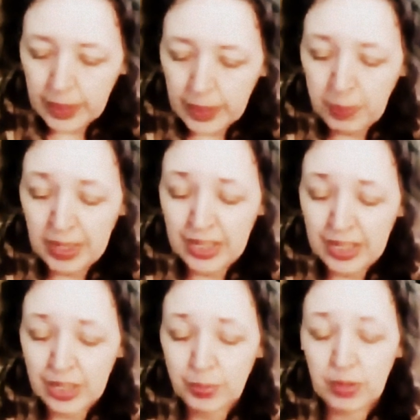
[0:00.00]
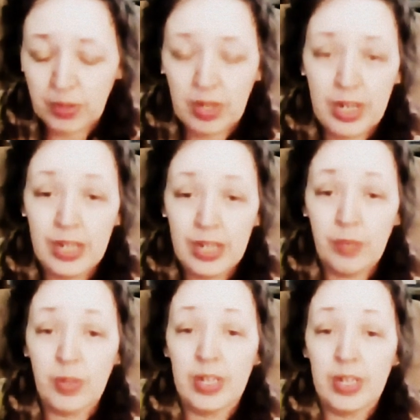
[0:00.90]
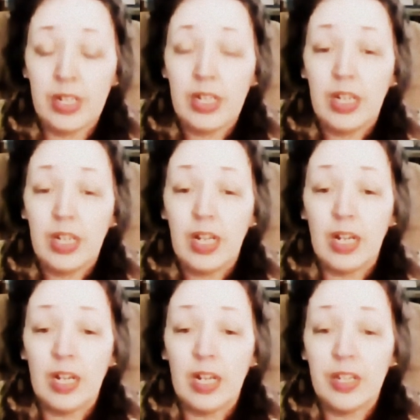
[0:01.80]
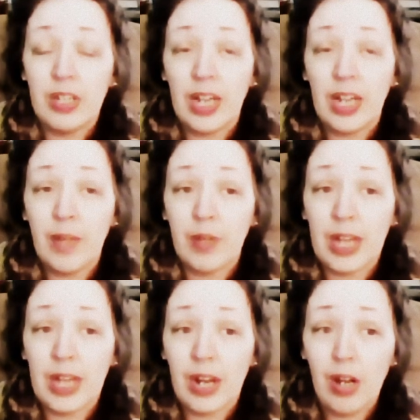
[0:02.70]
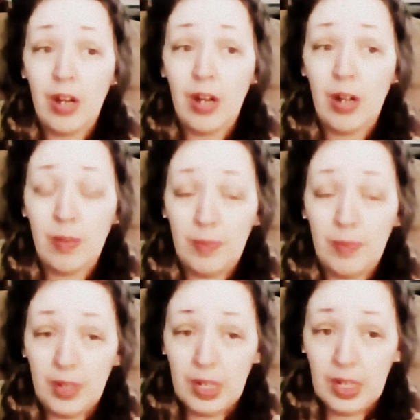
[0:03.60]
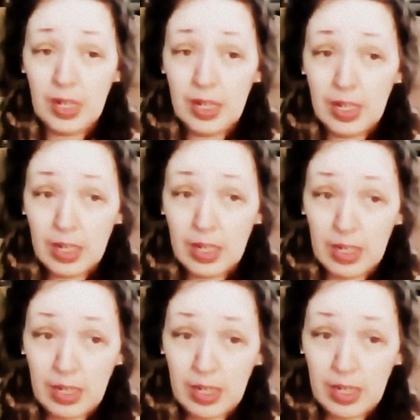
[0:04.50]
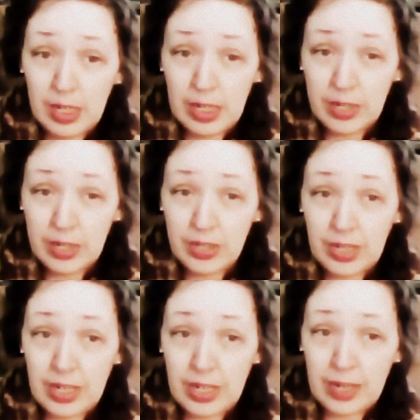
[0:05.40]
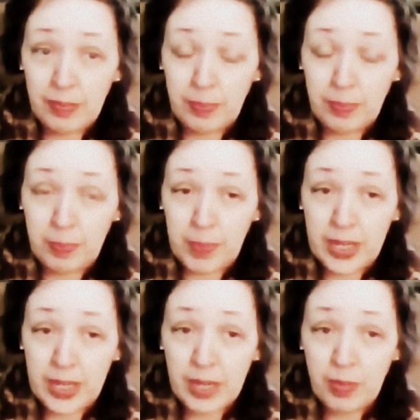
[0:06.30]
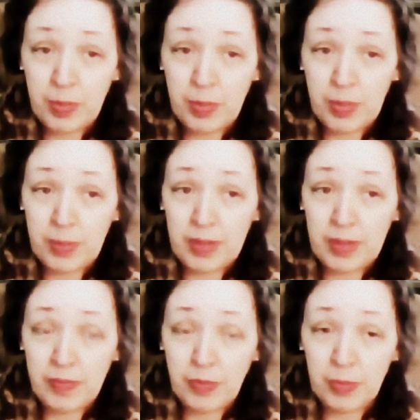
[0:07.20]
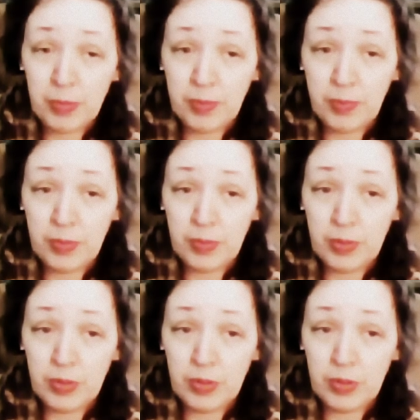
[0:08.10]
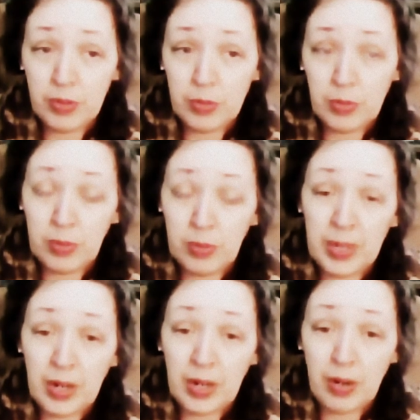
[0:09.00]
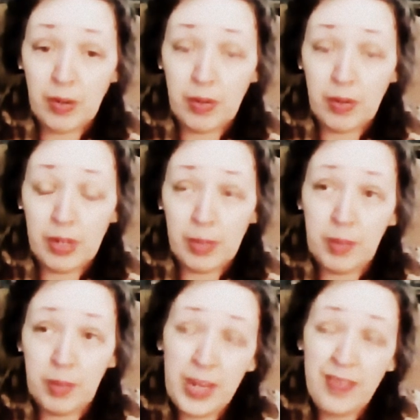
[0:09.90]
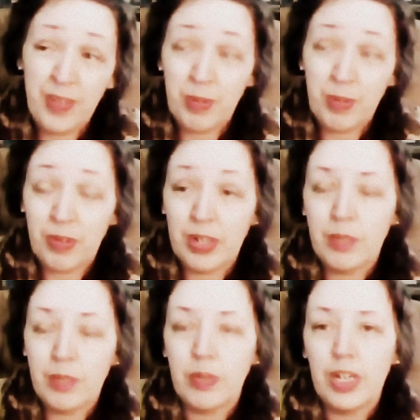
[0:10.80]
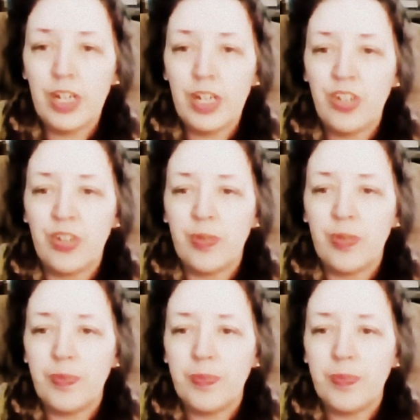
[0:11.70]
But I desperately needed one. I did not have one at all, and I had decided that biking would be my main form of, well, my main form of transportation